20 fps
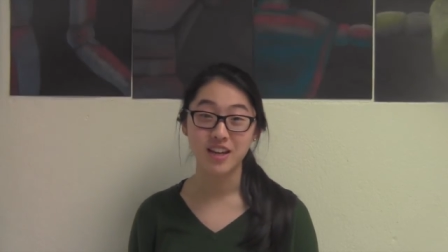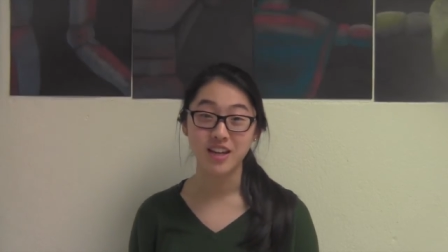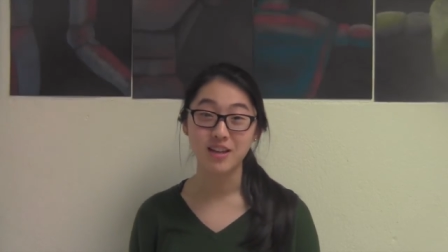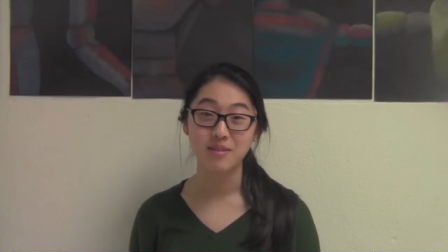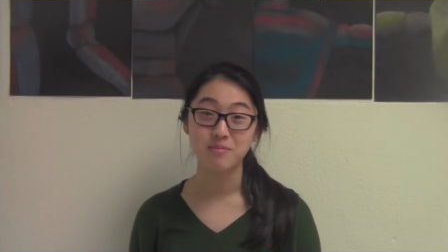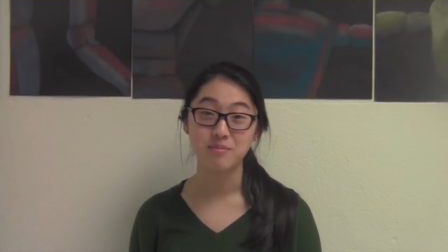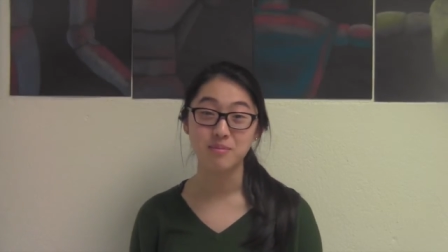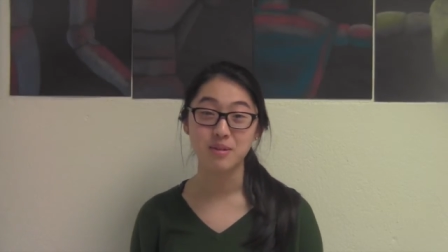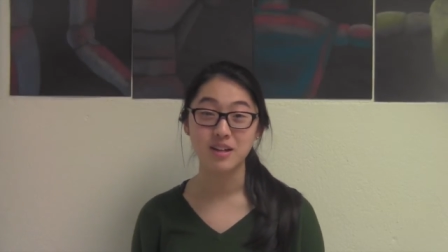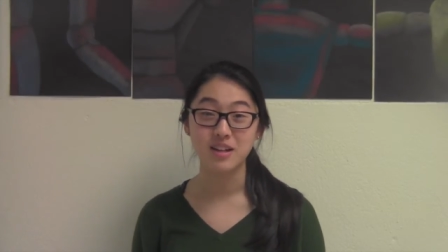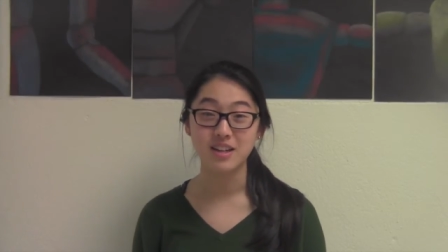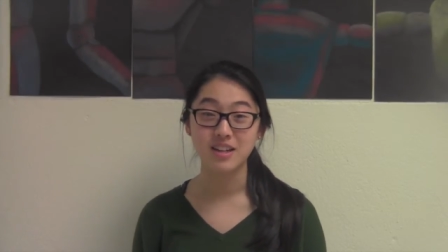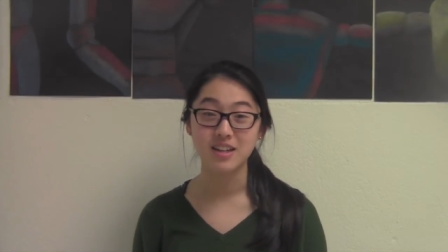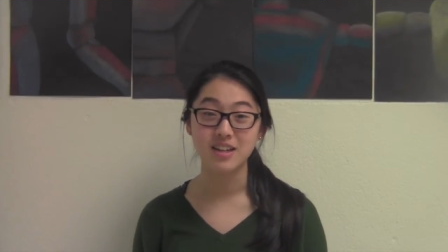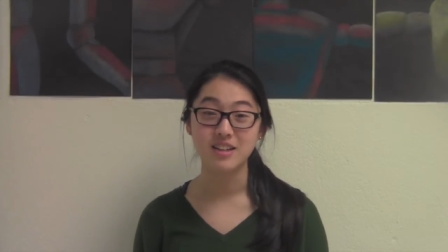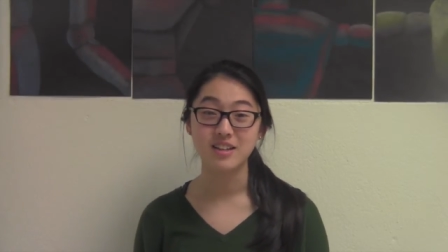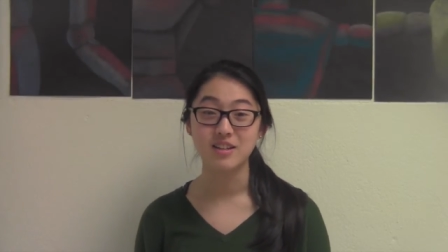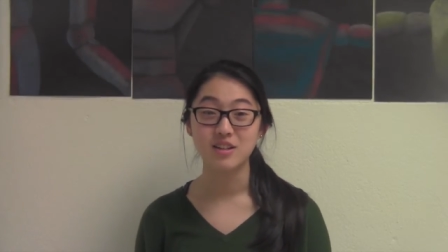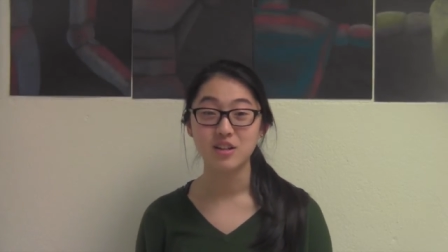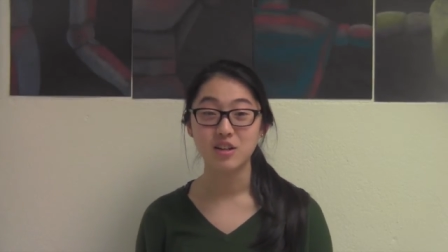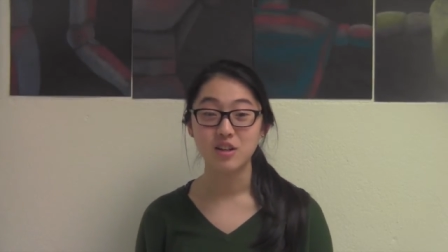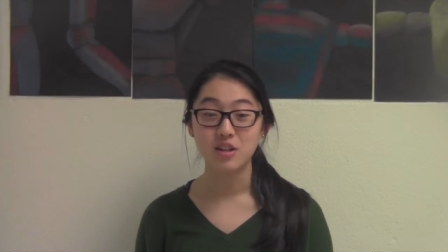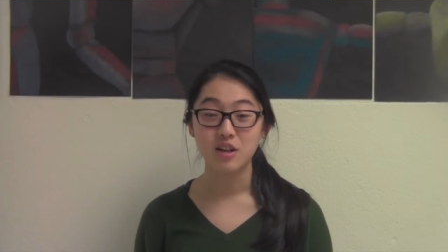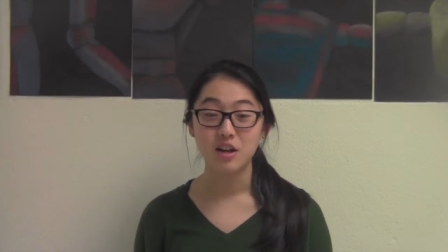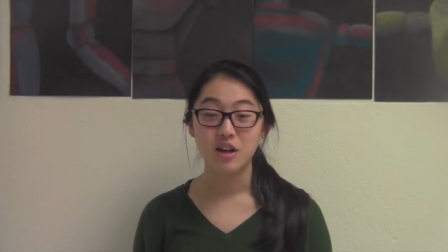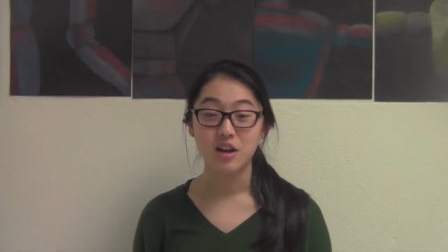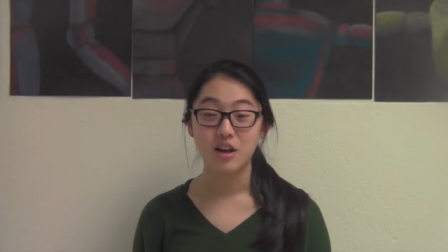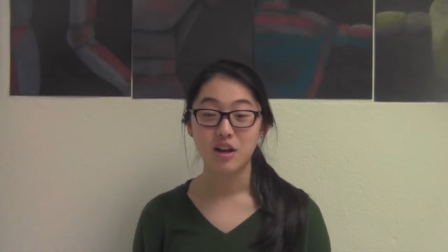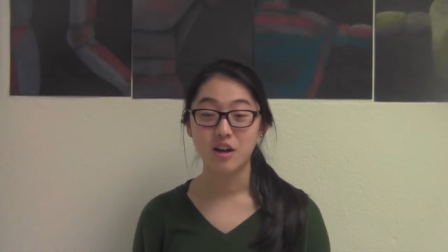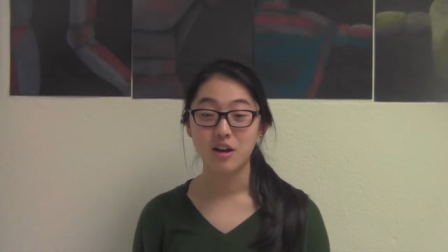yet, but
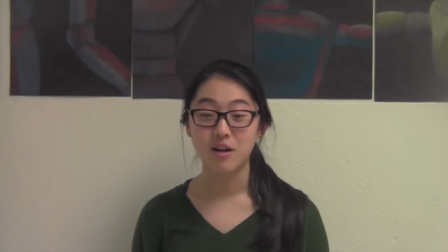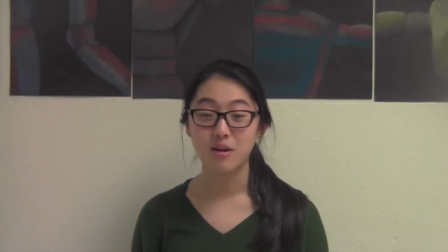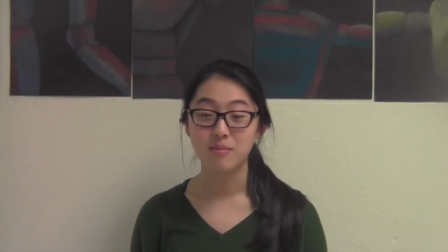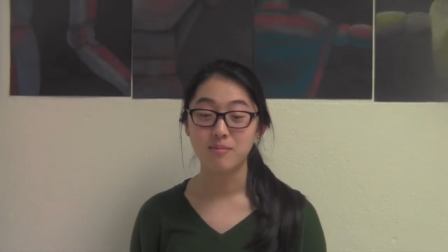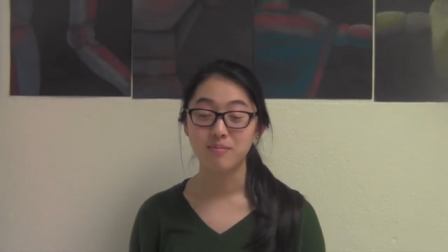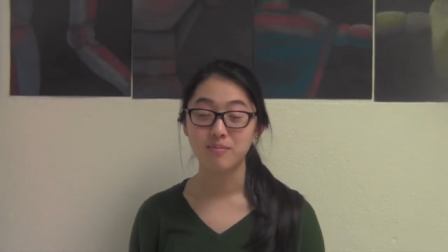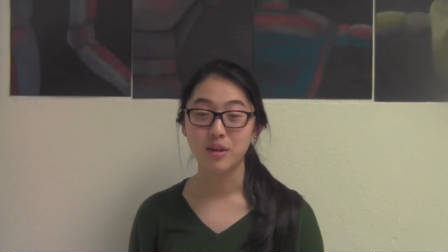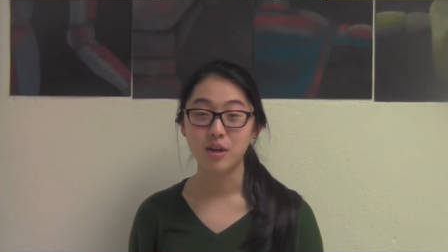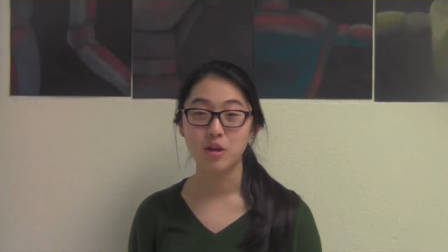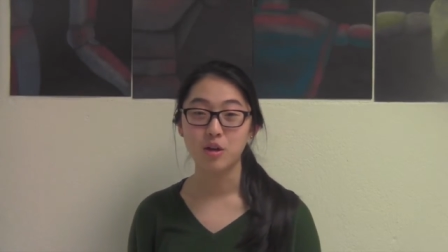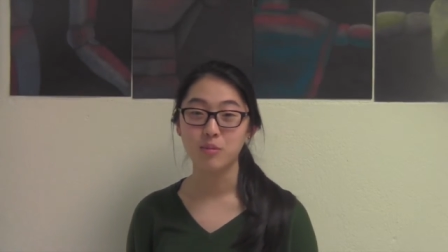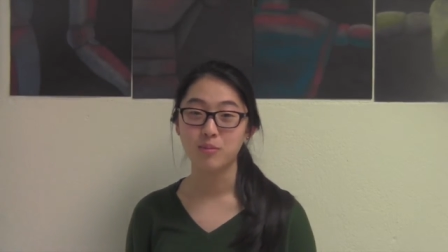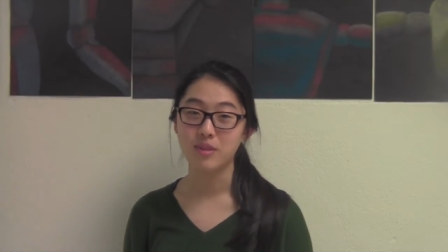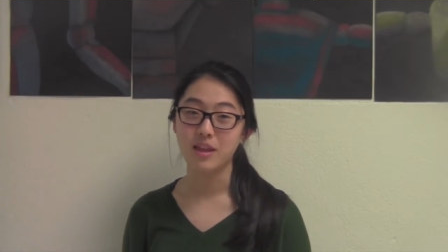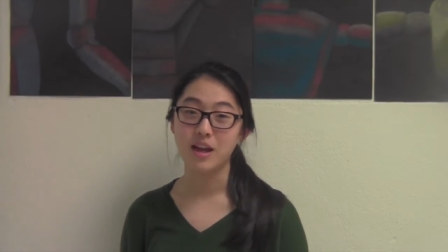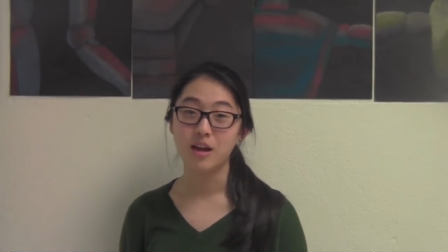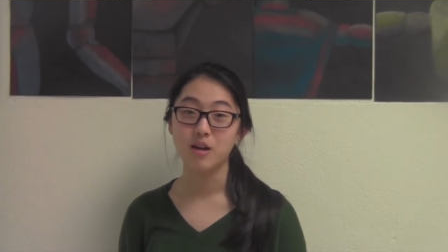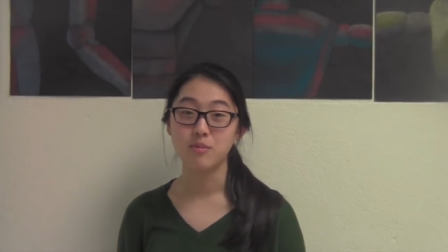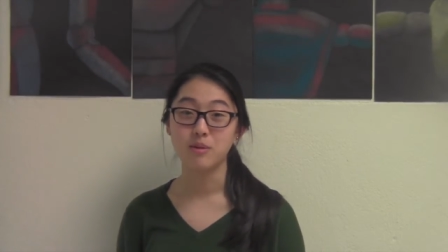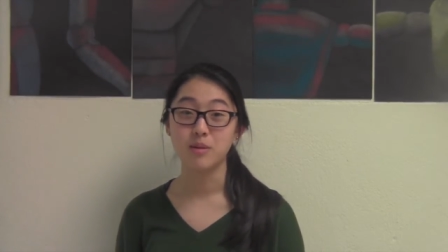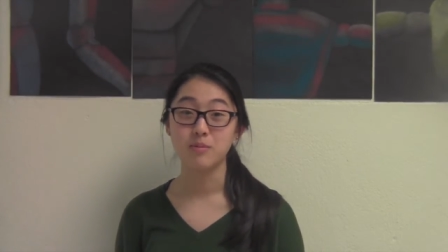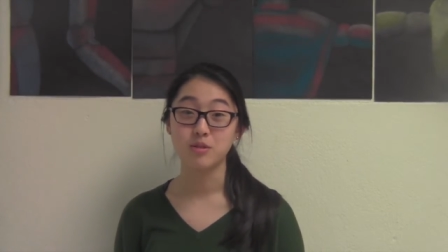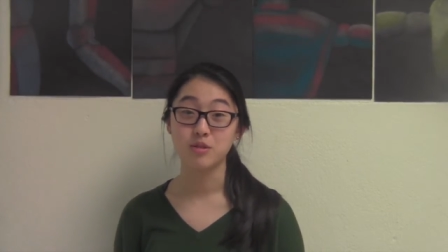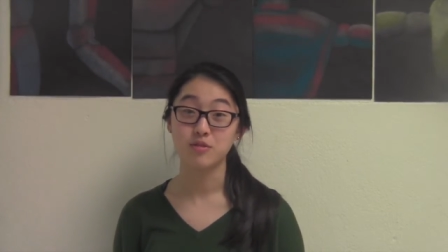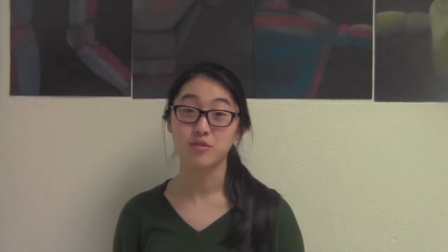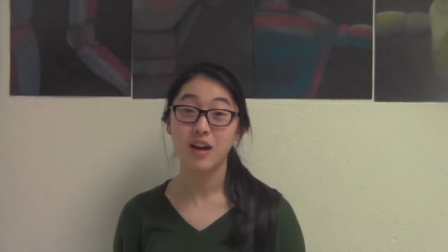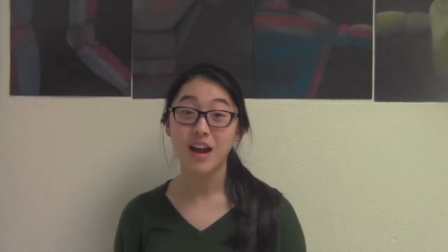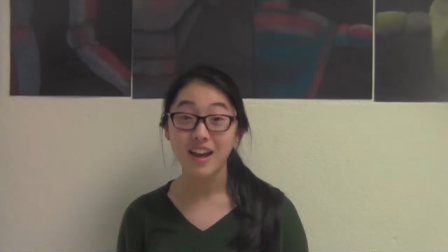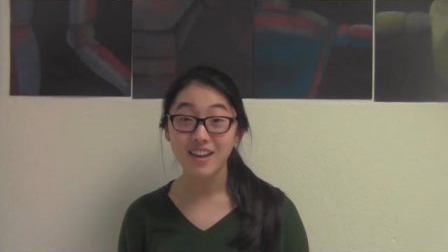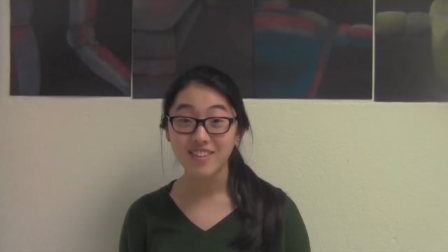um, I hope that I'll be able
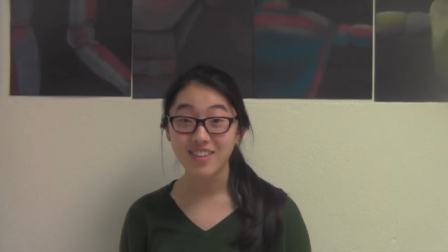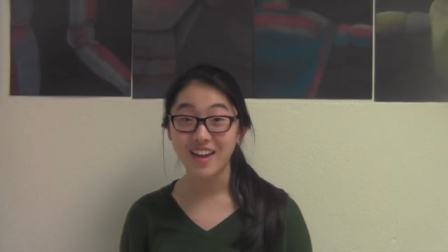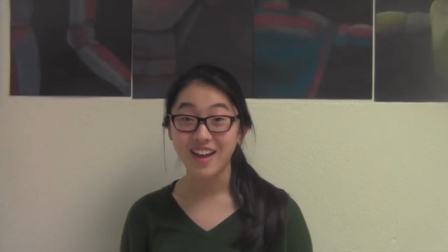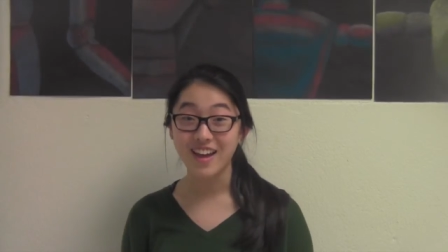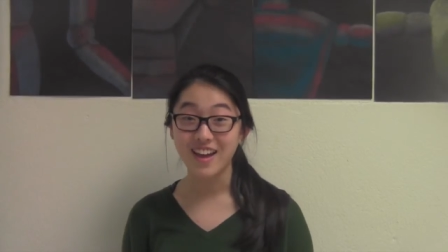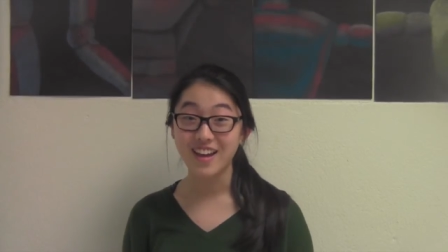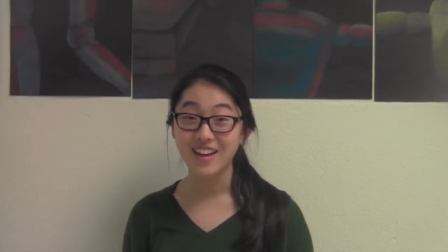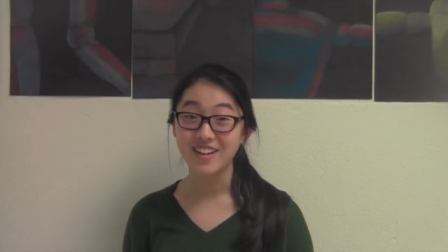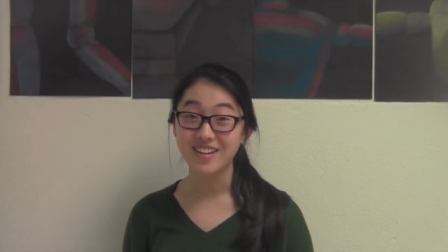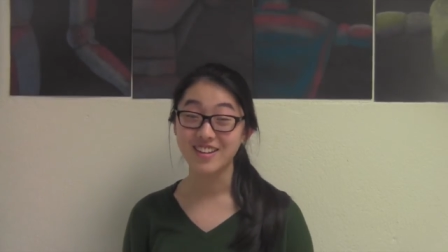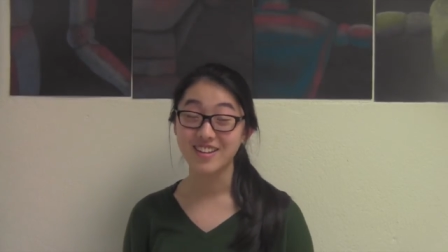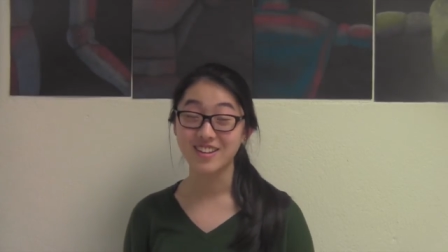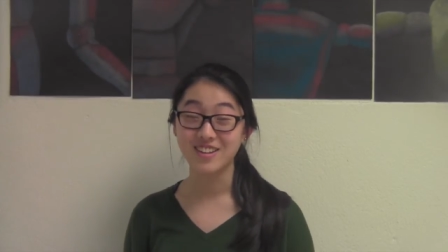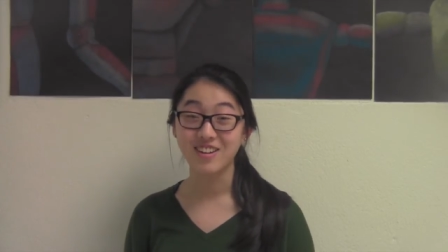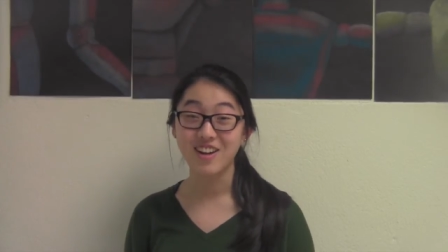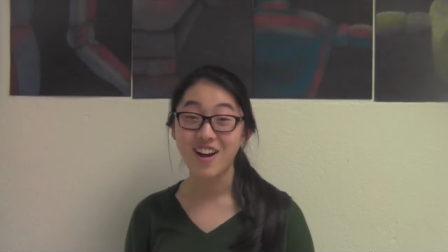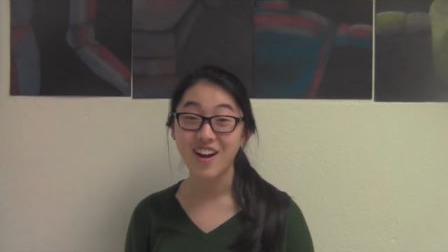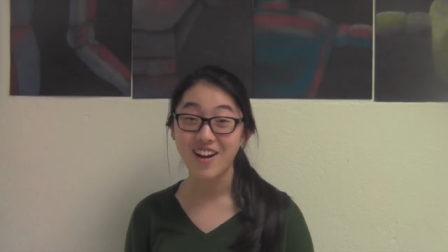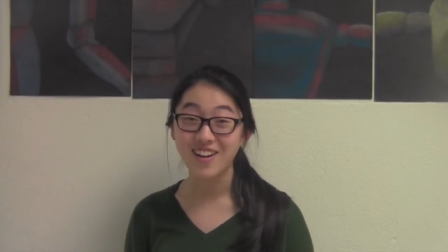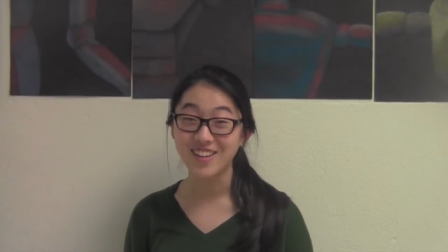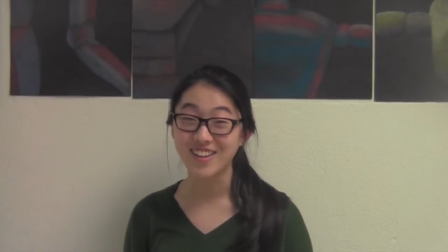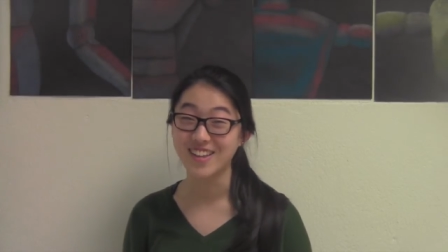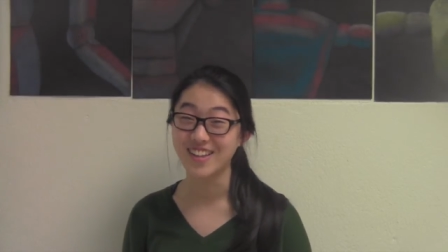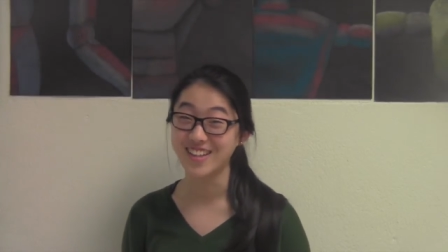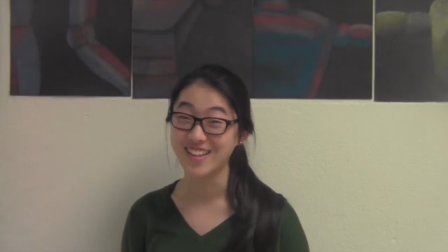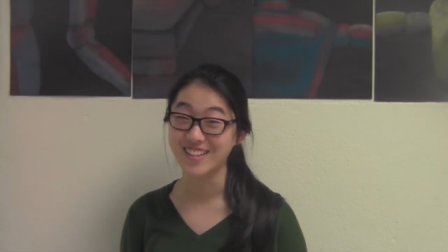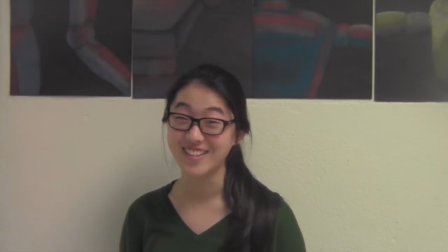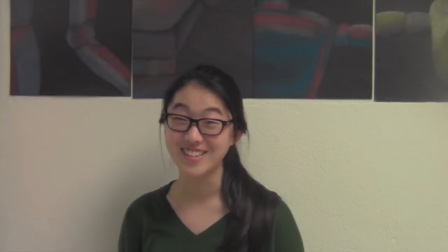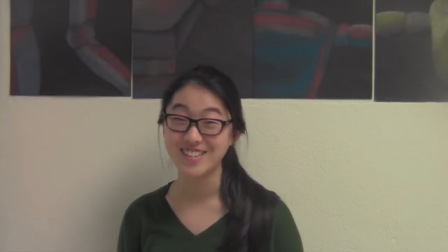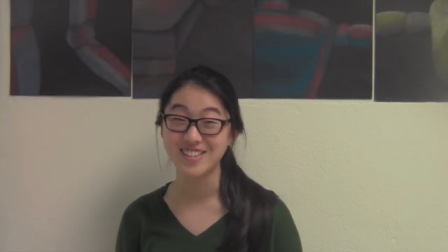to find that in
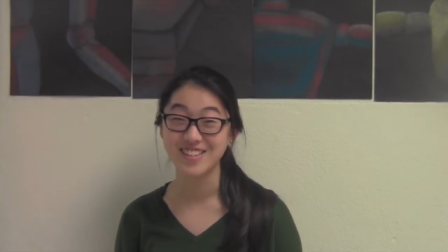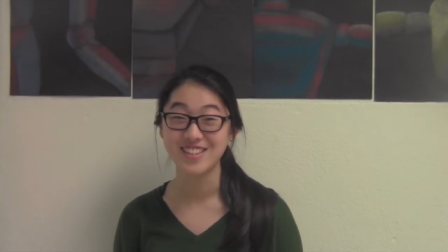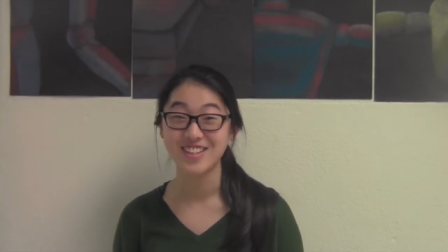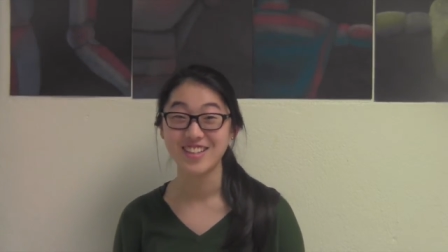college.